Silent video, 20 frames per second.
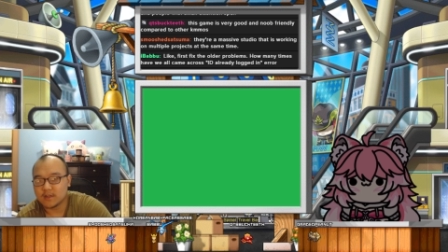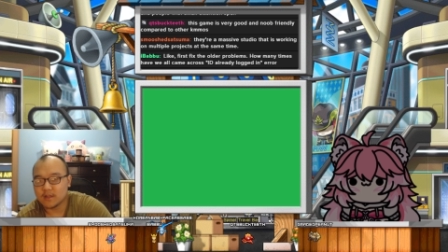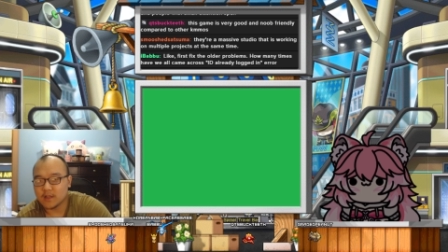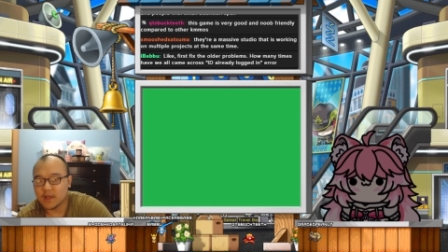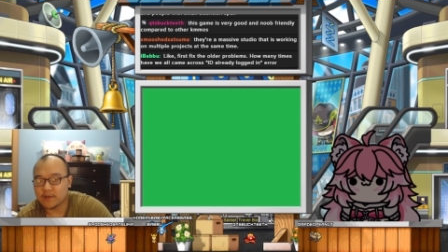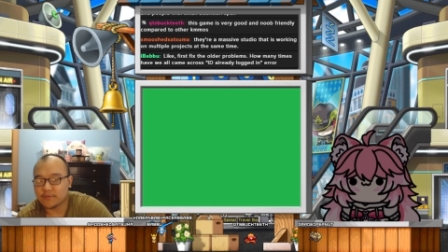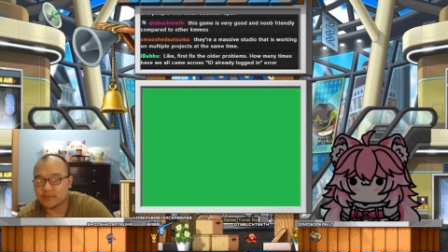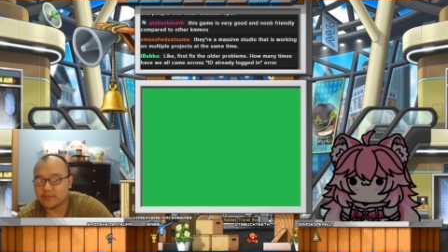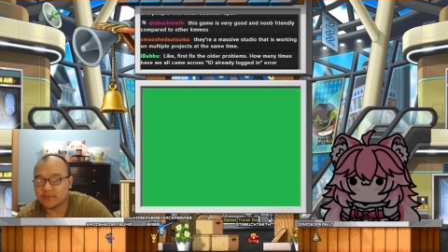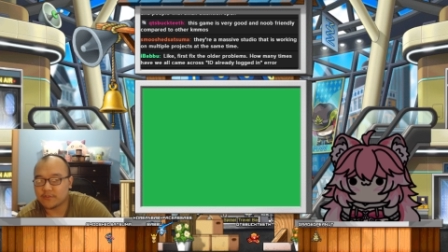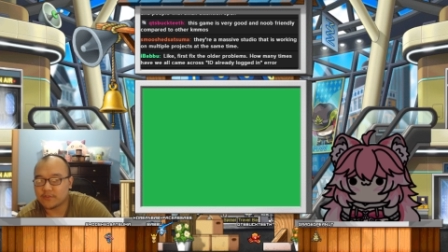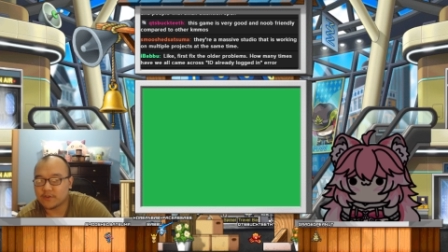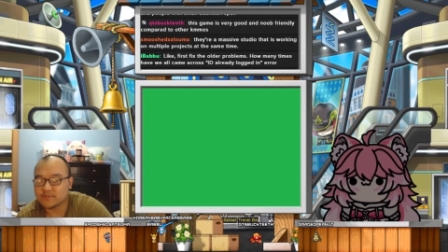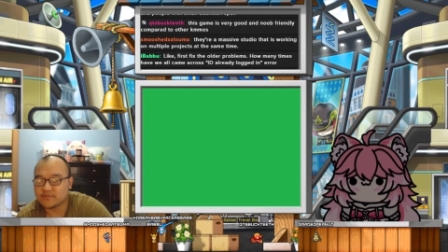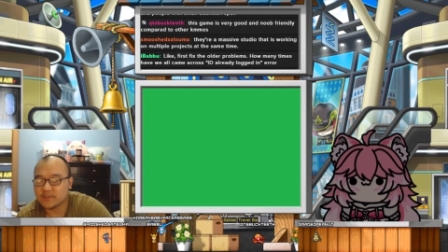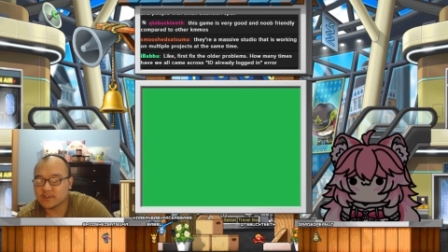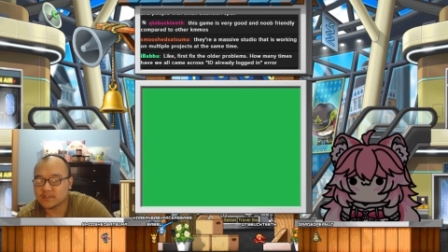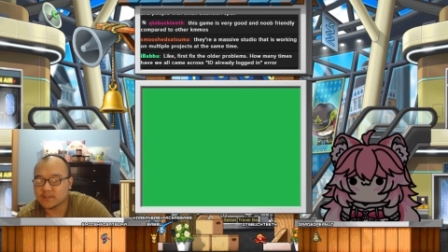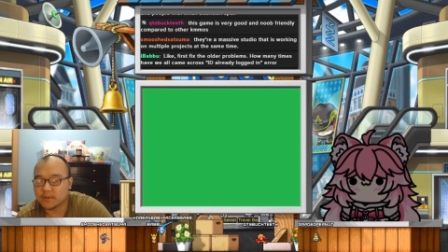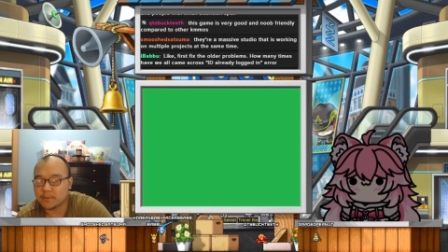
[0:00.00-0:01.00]
Like, for the
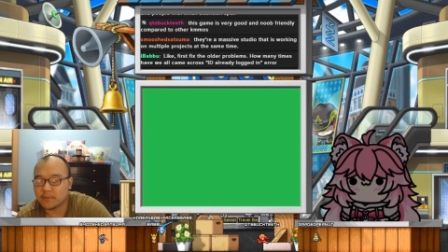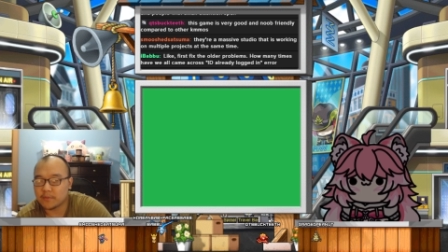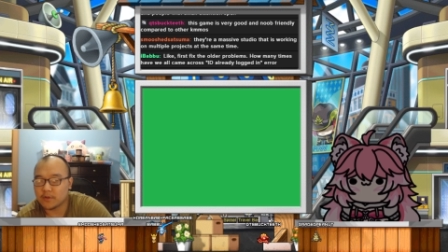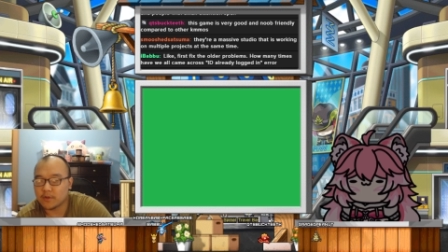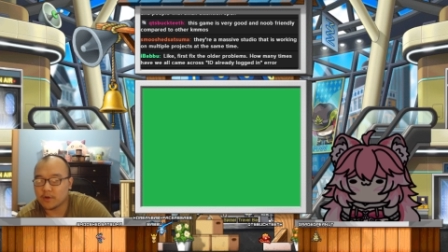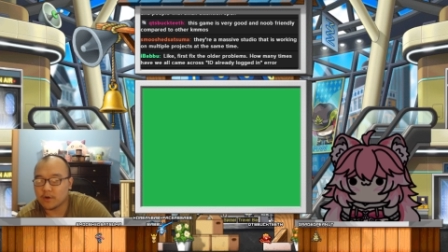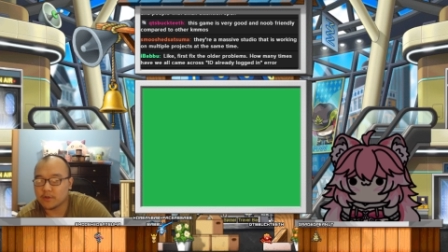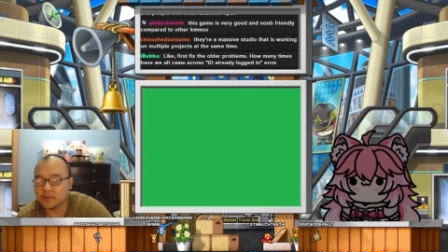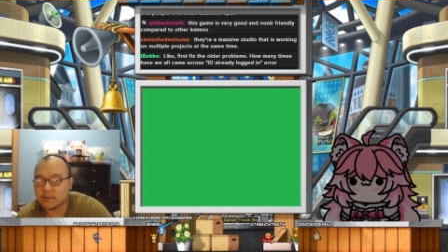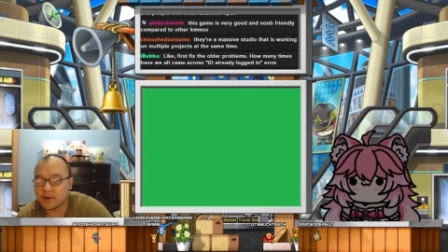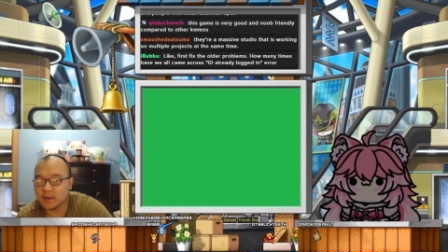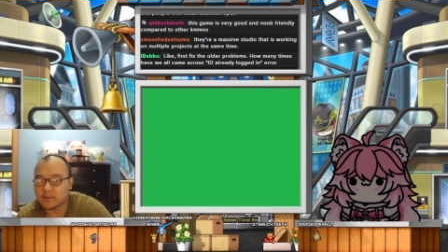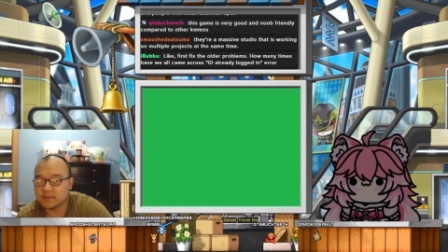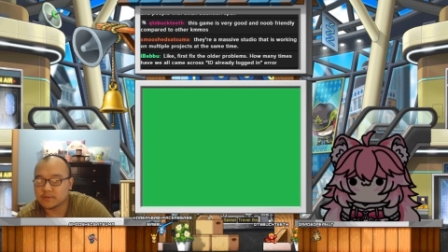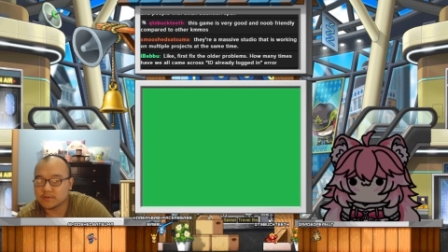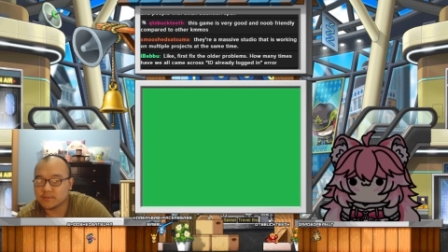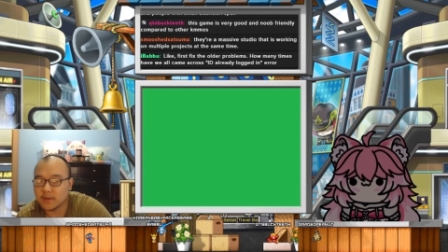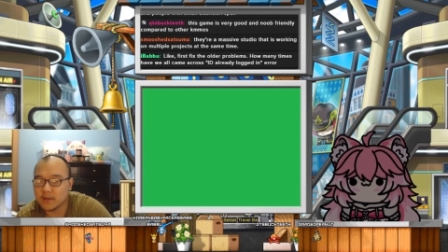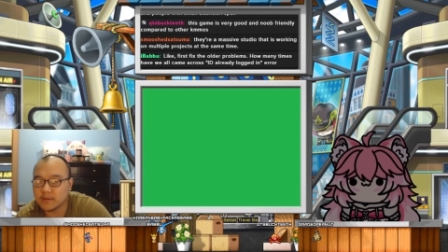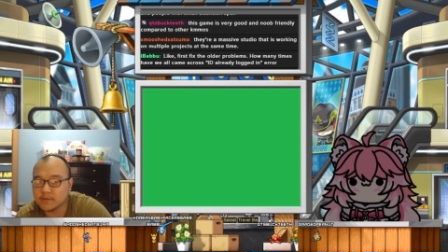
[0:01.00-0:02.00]
first fix of the older
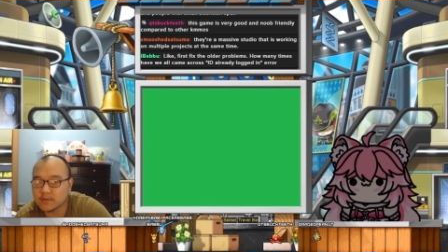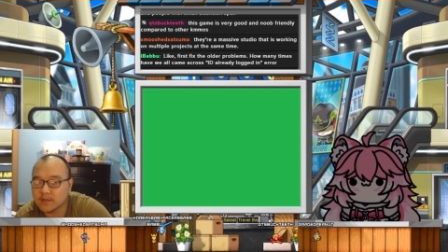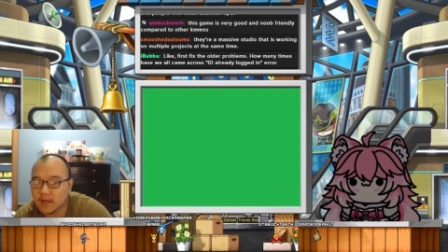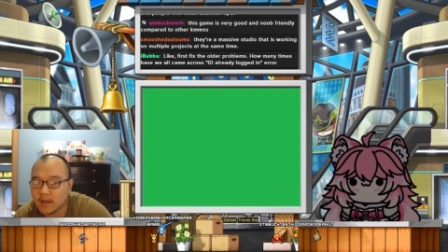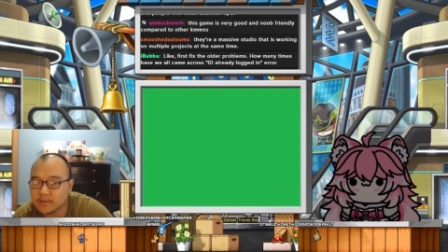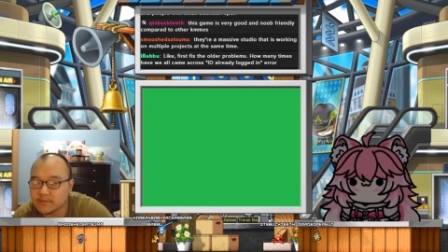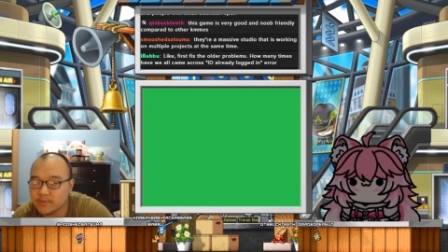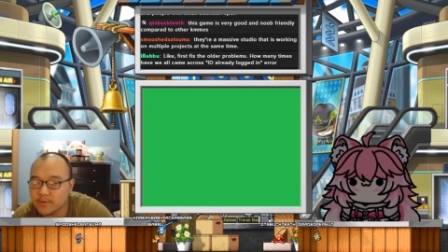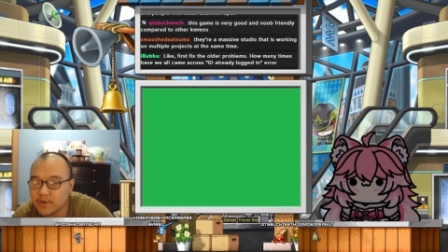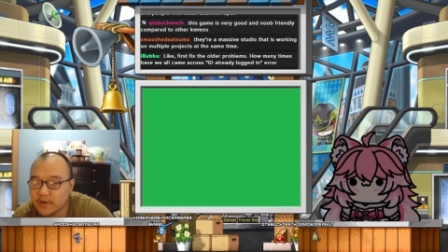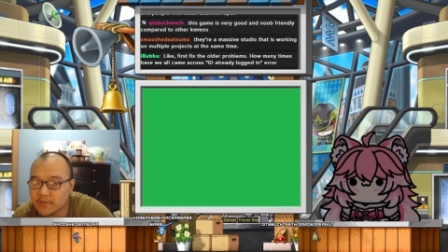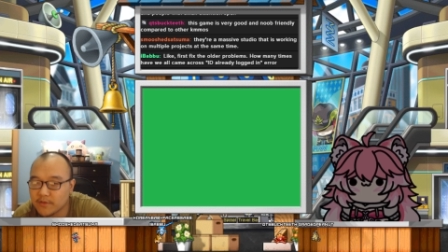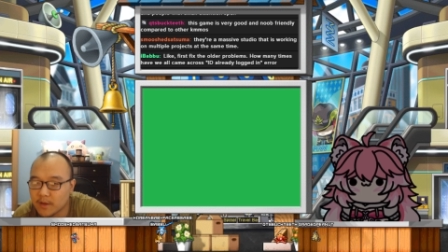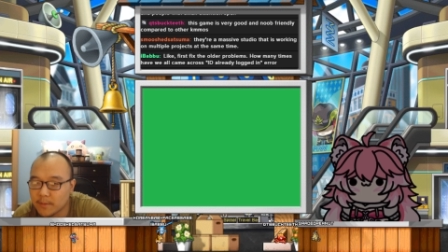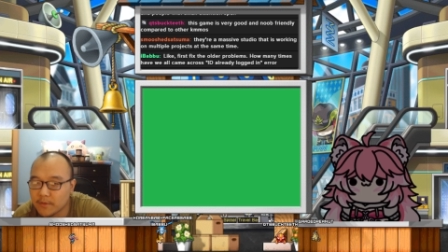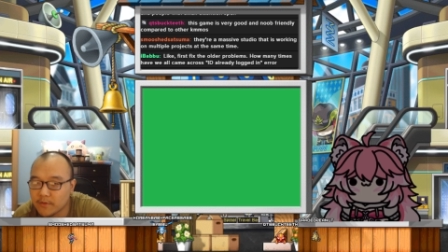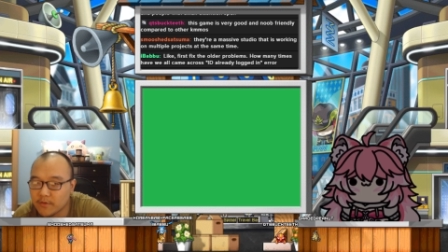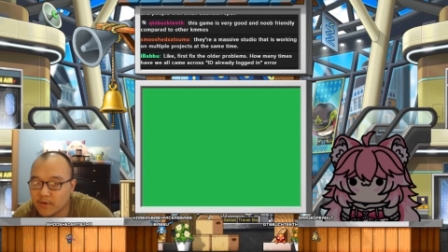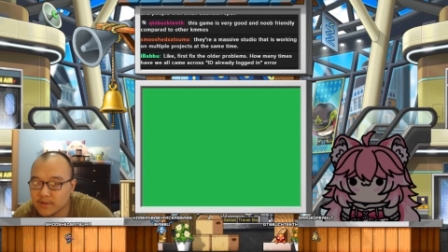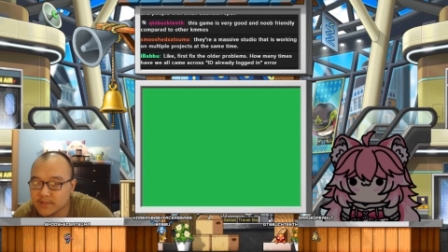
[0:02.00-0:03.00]
problems, many times we have to
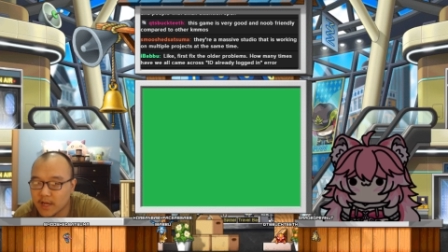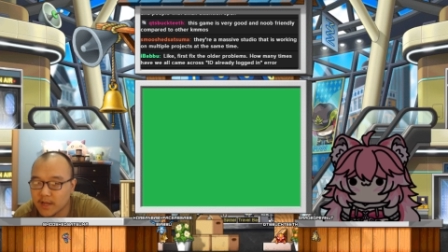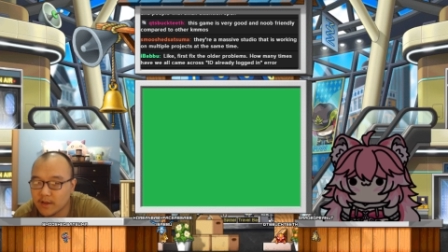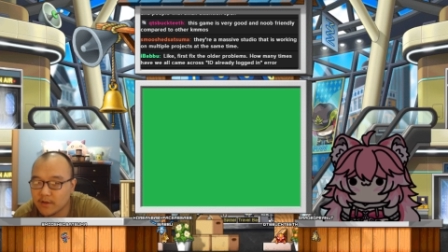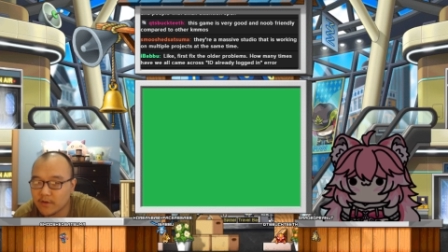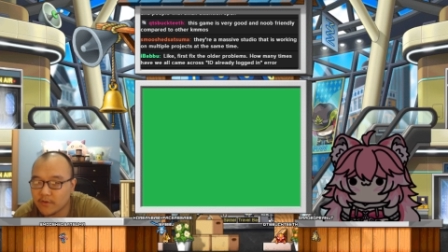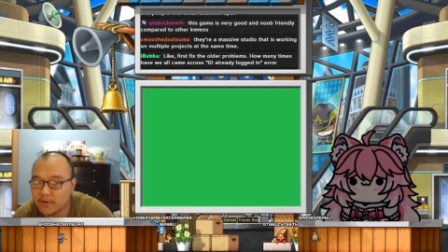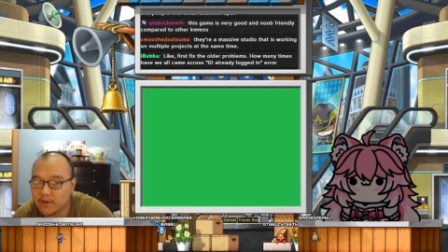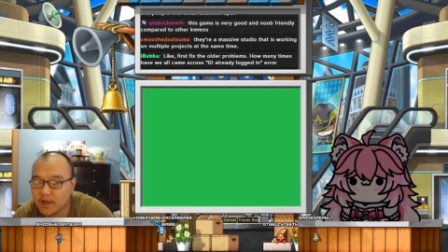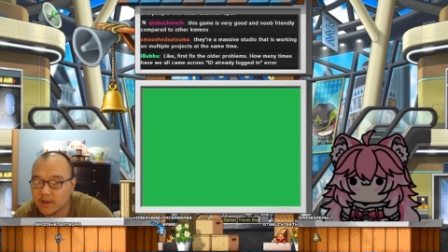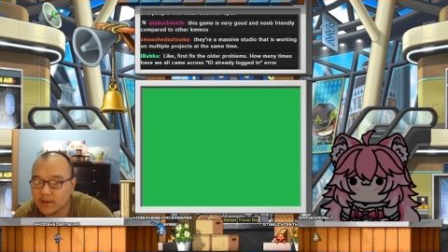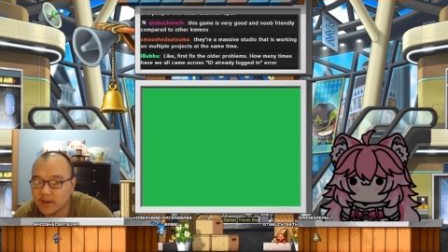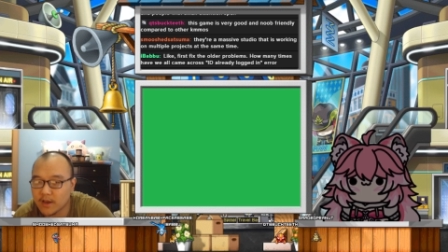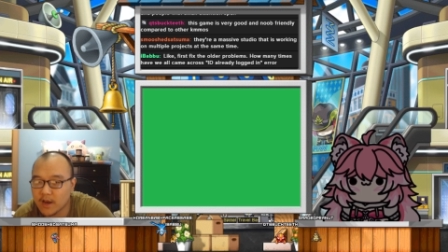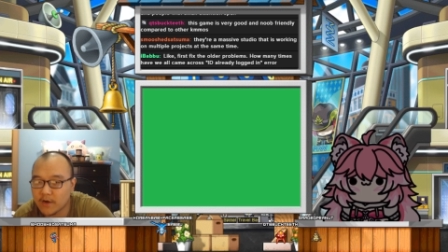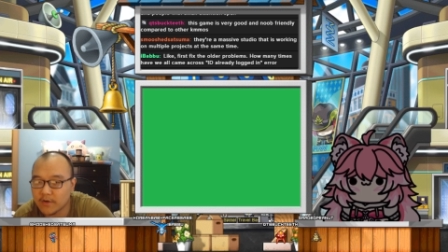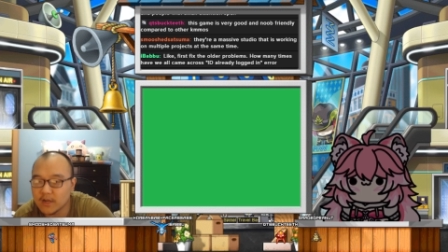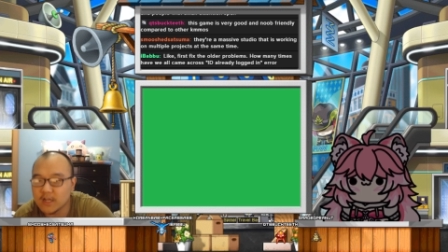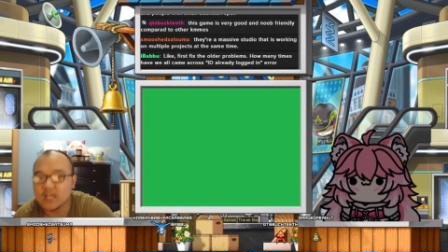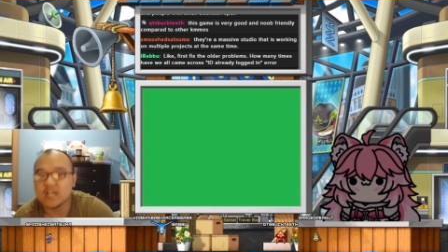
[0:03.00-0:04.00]
come across IDL realignment
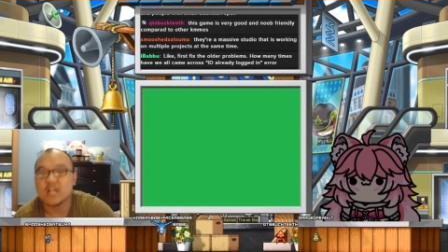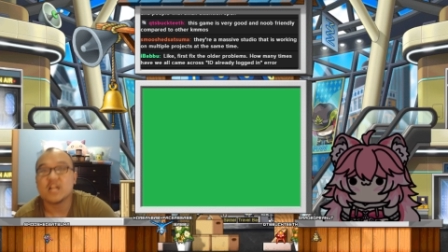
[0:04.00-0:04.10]
error.